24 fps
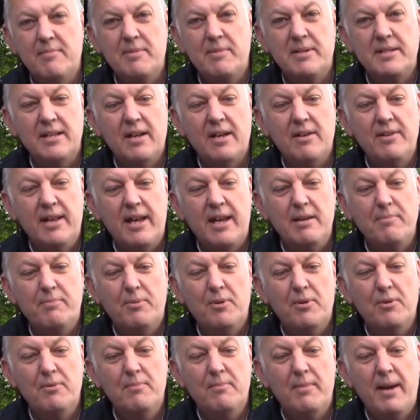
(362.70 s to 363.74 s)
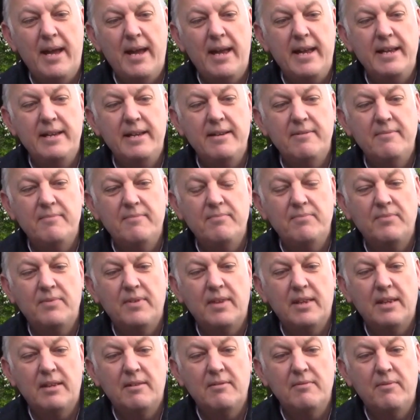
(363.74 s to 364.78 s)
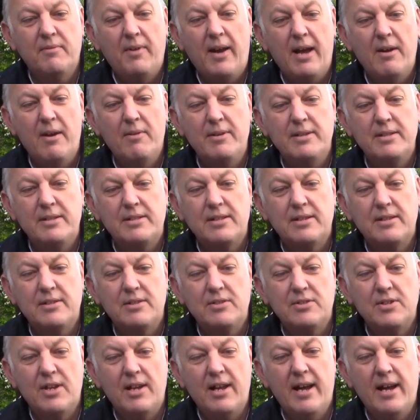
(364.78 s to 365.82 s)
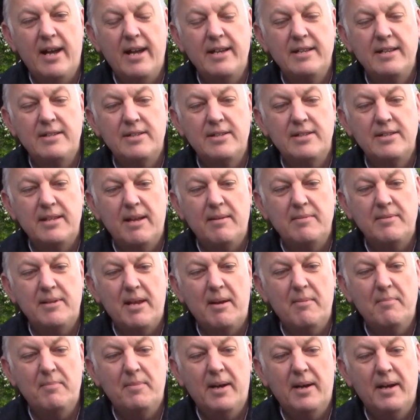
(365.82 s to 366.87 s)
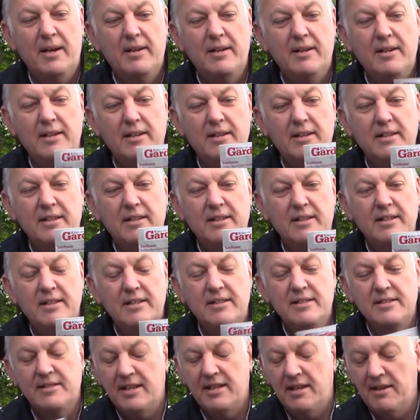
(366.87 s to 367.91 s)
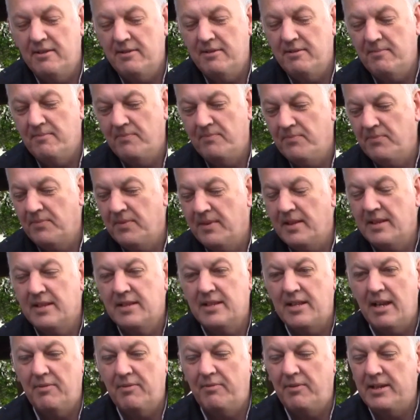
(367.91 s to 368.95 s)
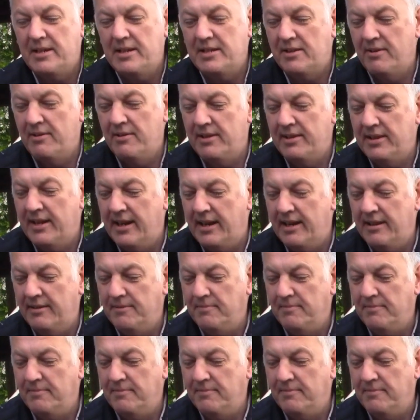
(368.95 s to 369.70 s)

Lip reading: sown April, May, flowers July to September. So definitely doing that.